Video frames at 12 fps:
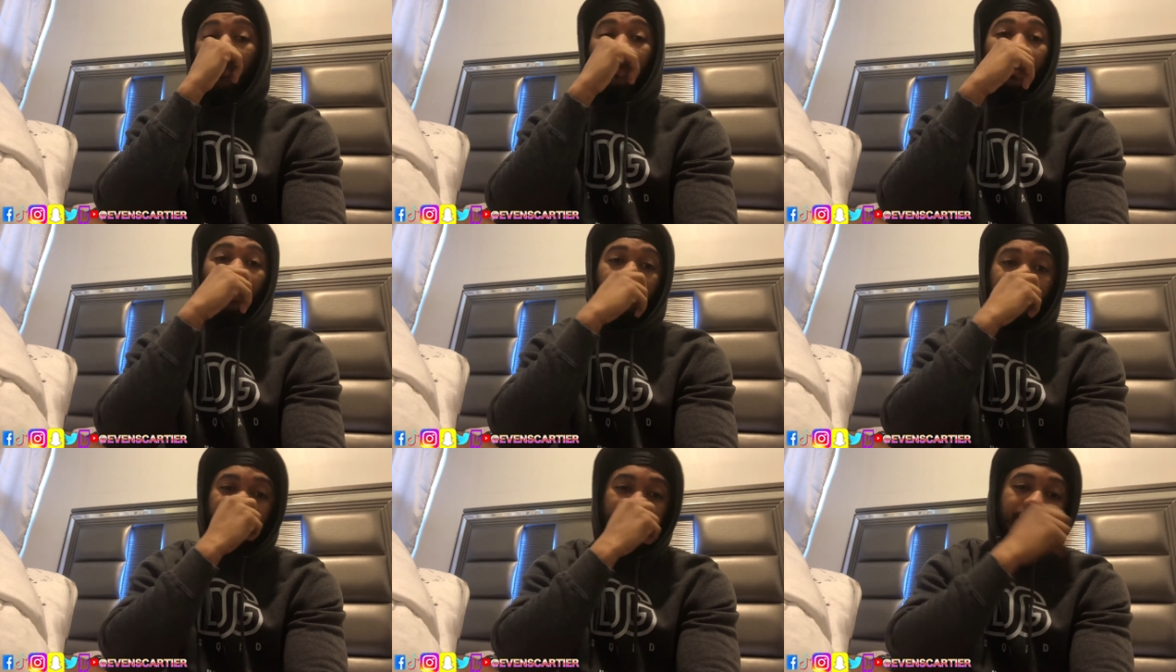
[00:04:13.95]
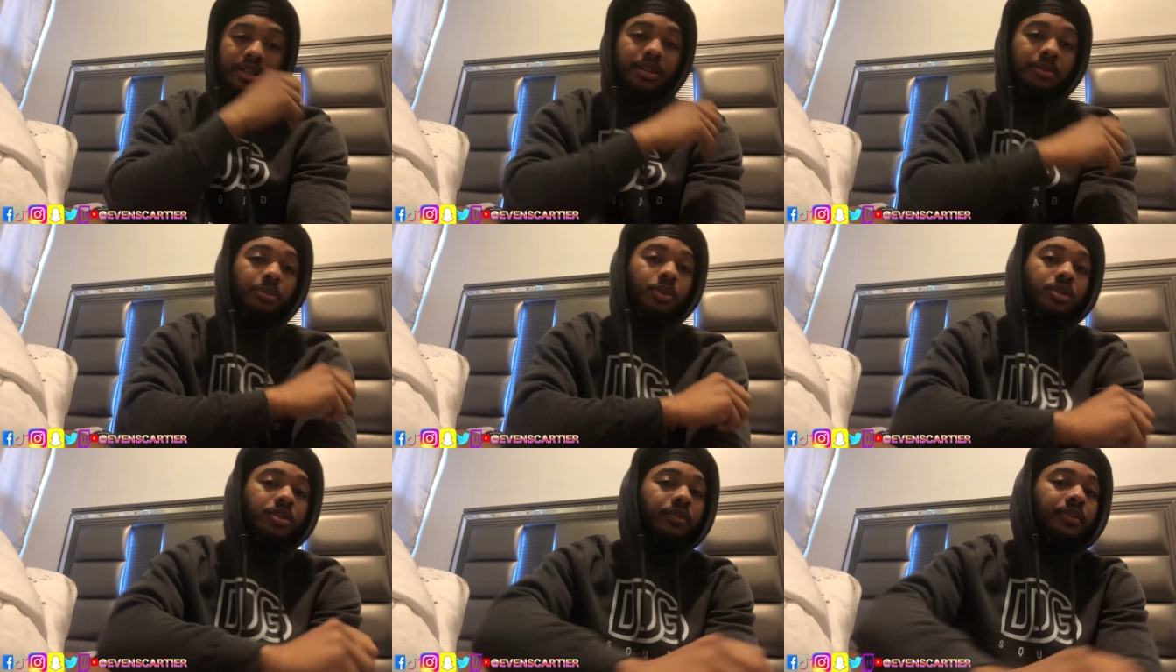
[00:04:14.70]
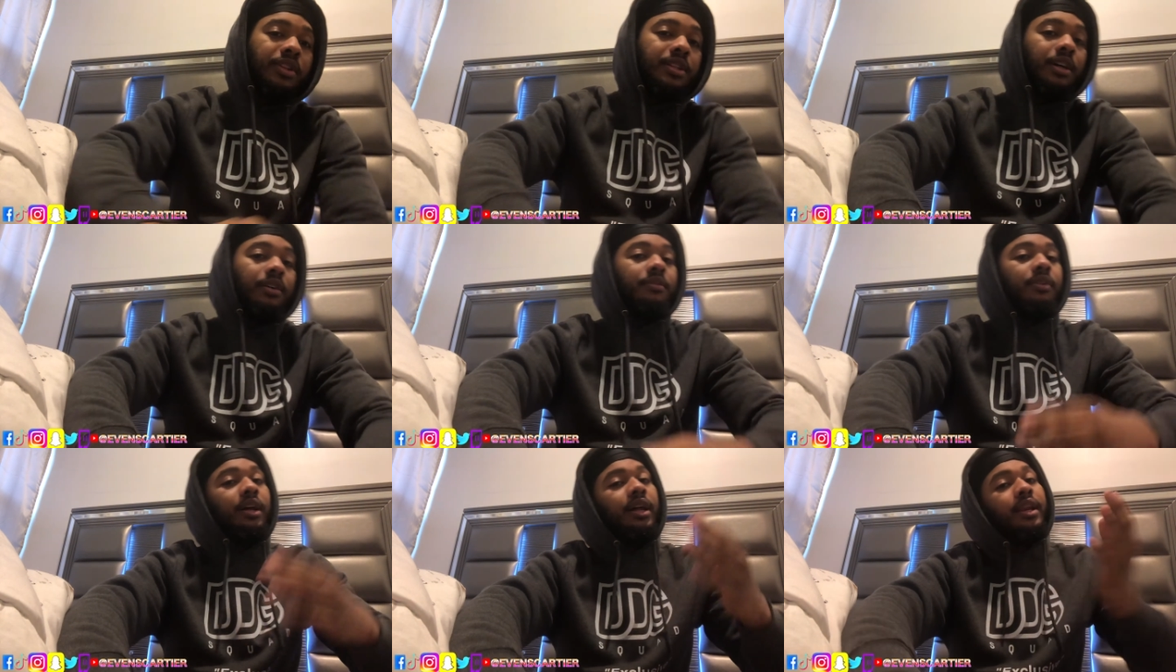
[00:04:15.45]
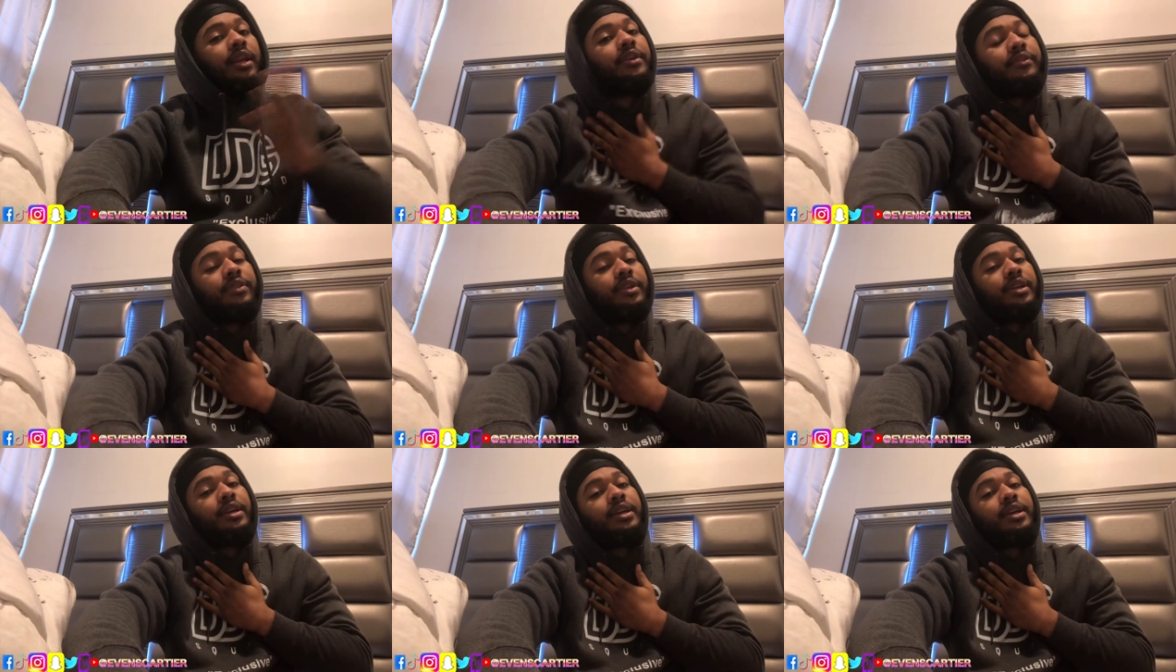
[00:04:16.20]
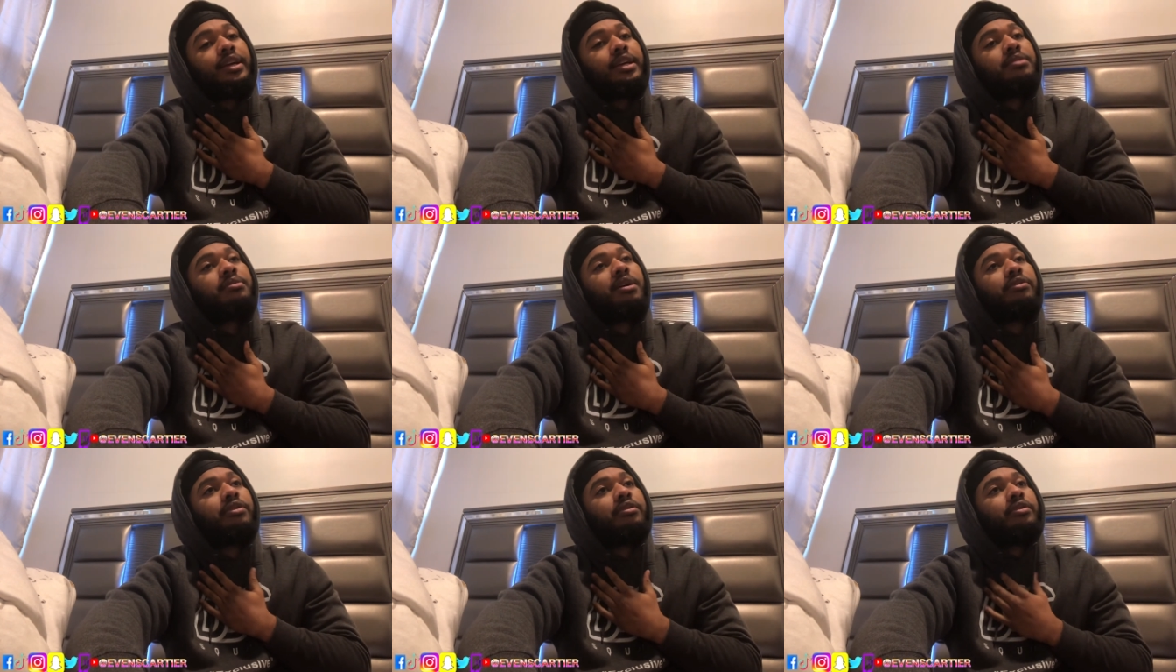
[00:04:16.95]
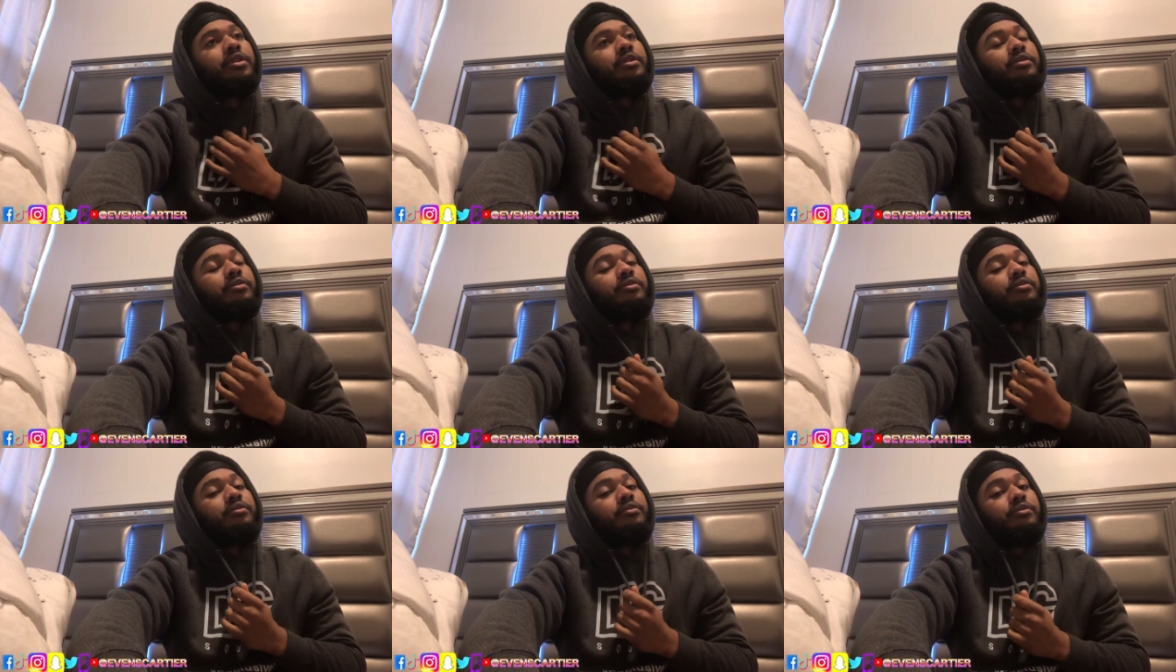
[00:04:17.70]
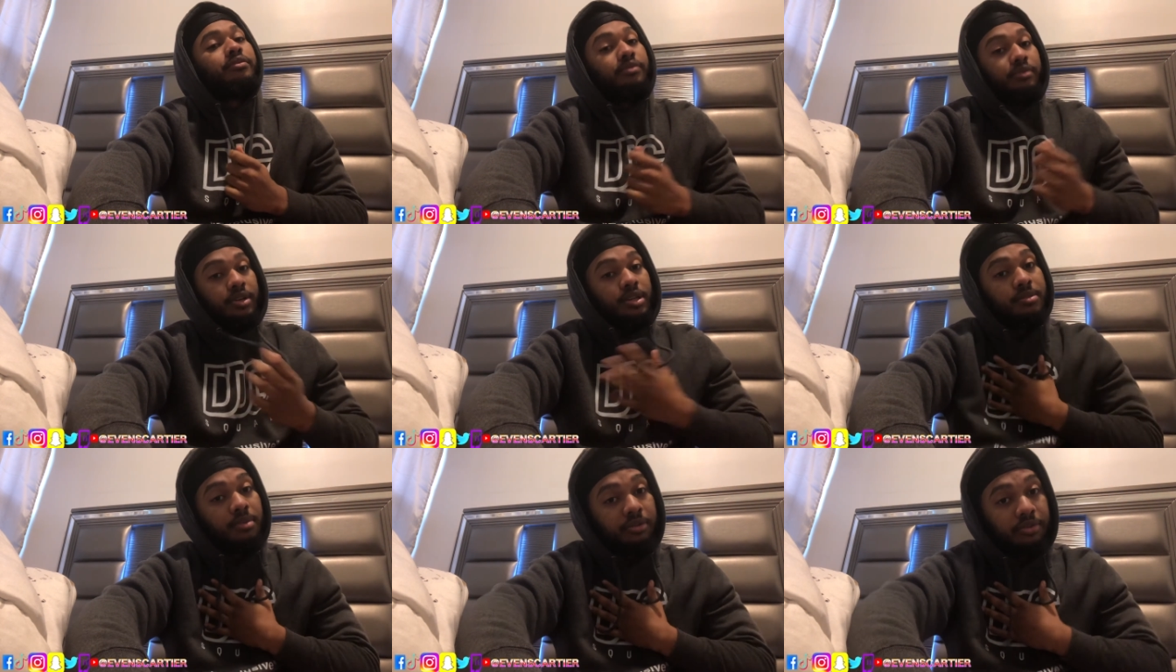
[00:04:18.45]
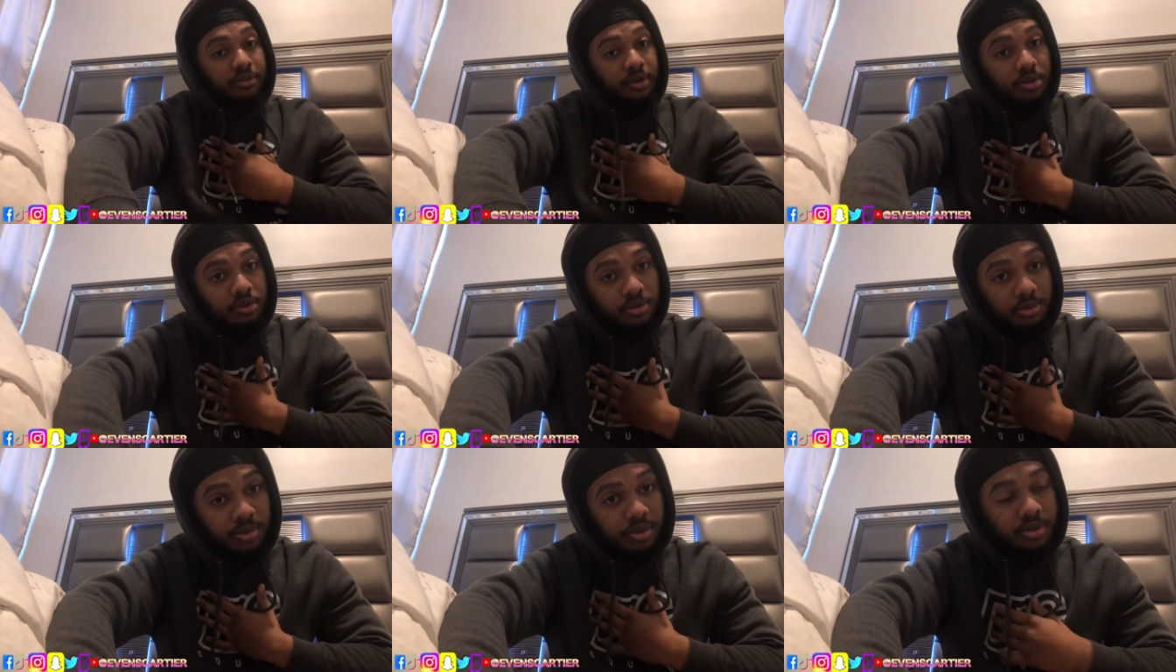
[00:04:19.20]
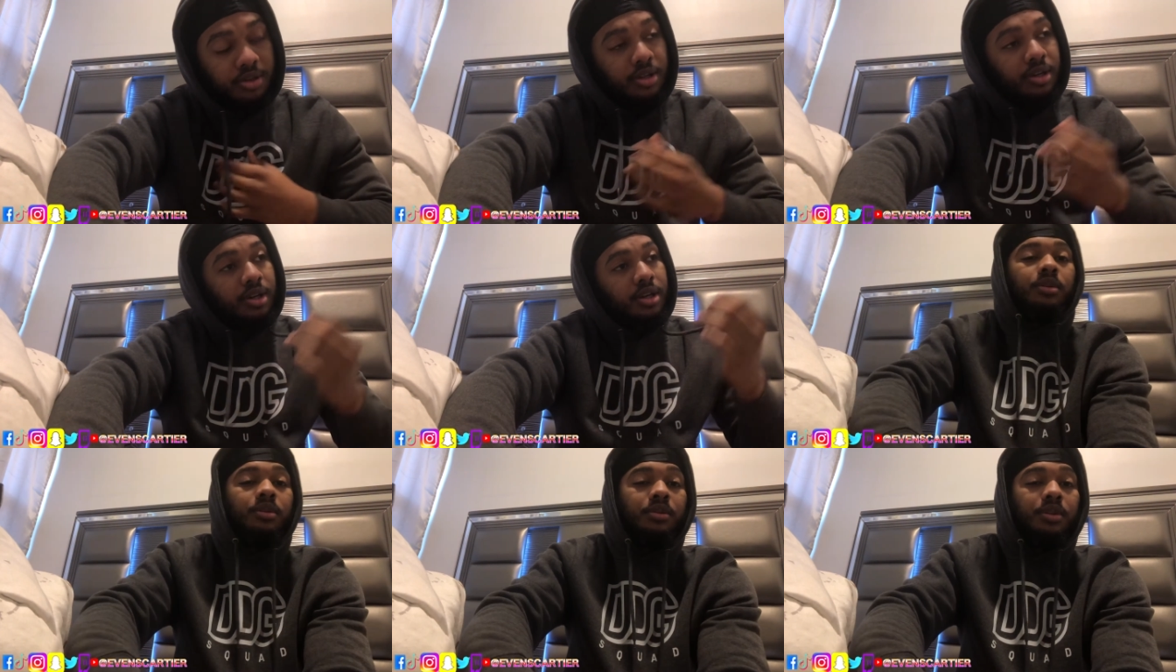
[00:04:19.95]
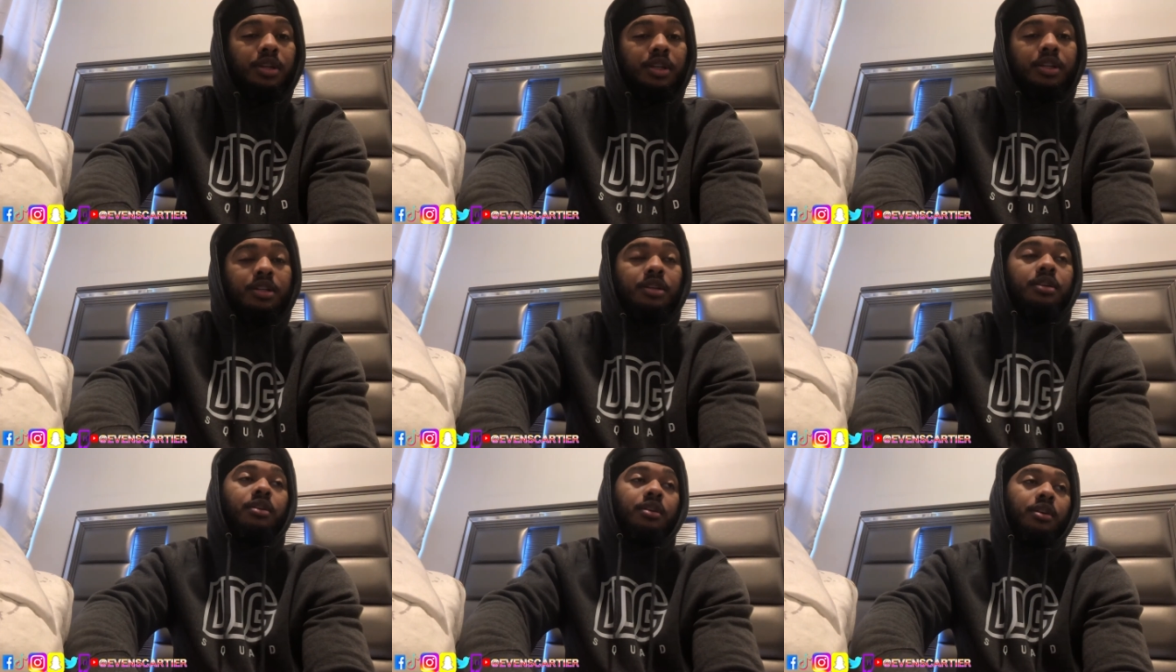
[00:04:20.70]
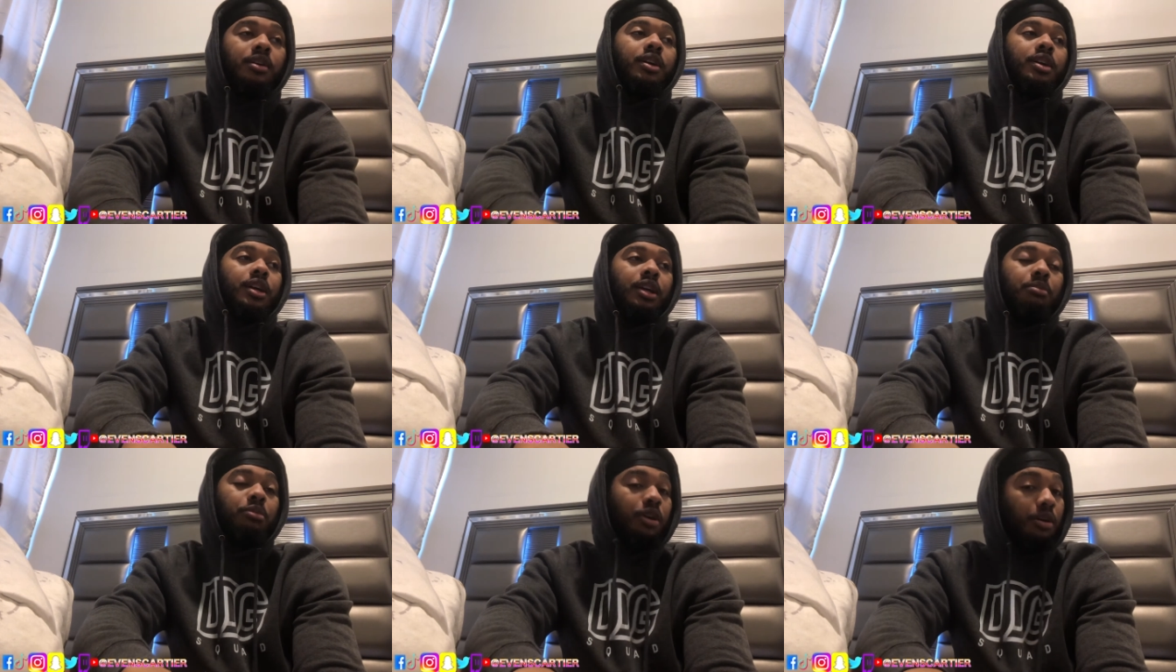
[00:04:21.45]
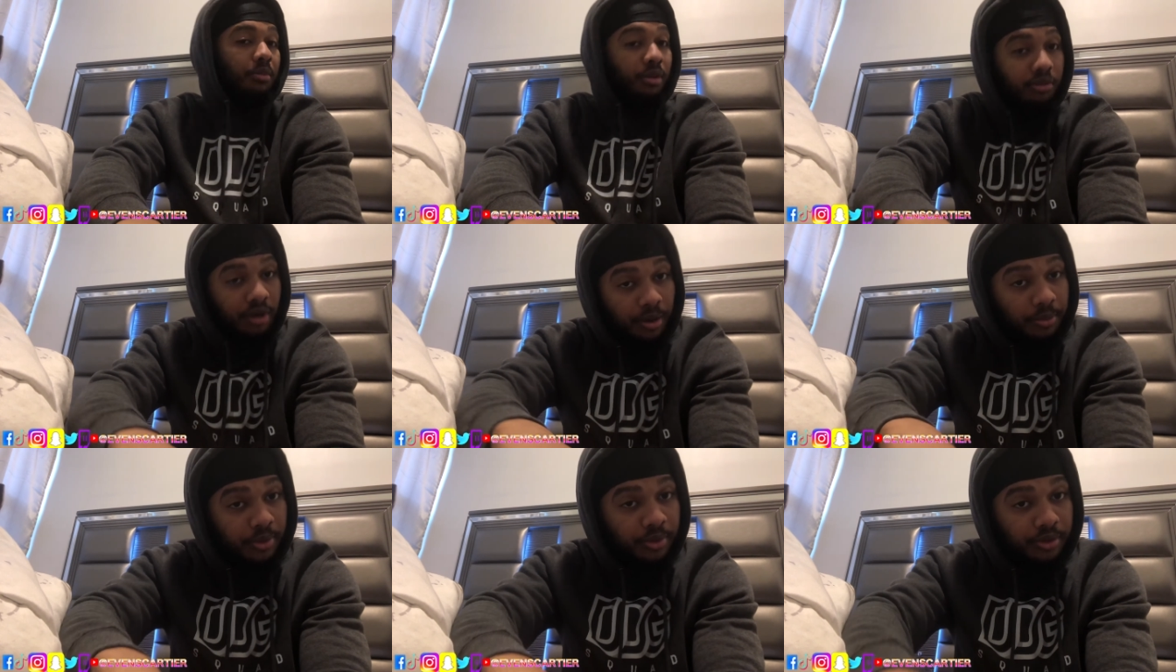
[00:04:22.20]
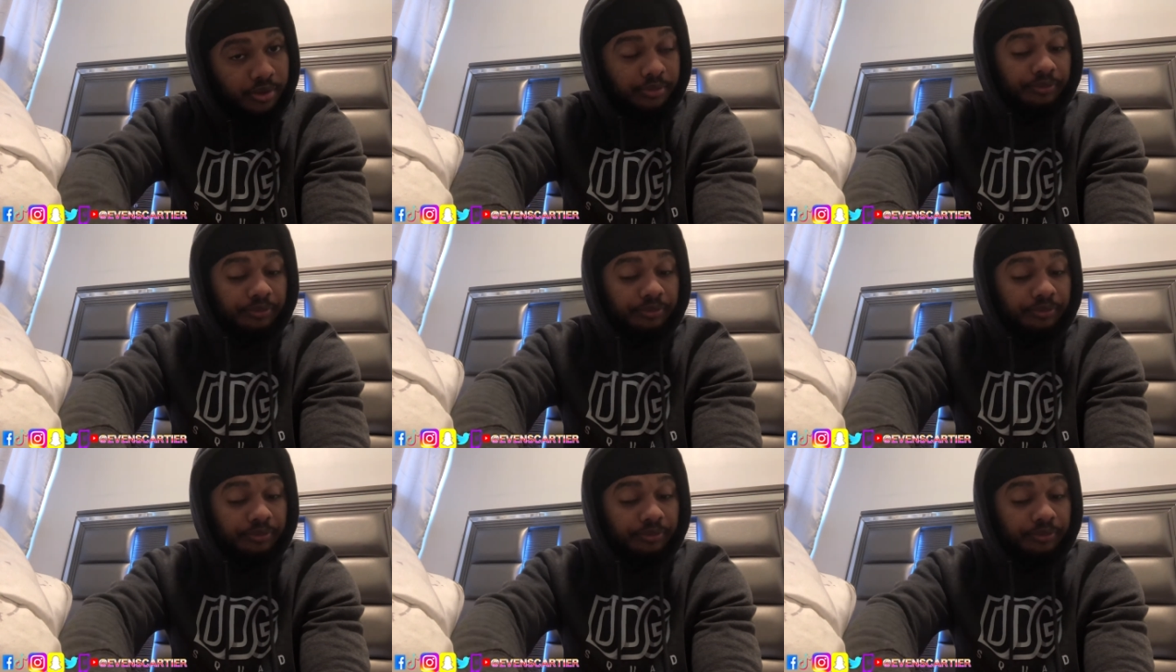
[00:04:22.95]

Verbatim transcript: I wear that shit most of the time. I, he's my favorite. He's my favorite YouTuber. DDG. He become a rapper.